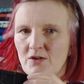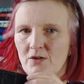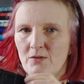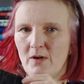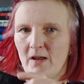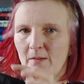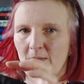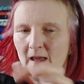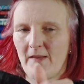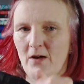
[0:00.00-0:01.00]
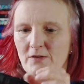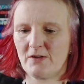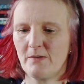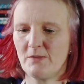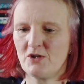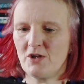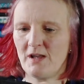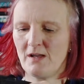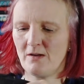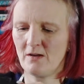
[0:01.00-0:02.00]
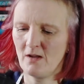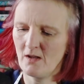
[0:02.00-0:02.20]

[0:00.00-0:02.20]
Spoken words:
to get that onto the machine.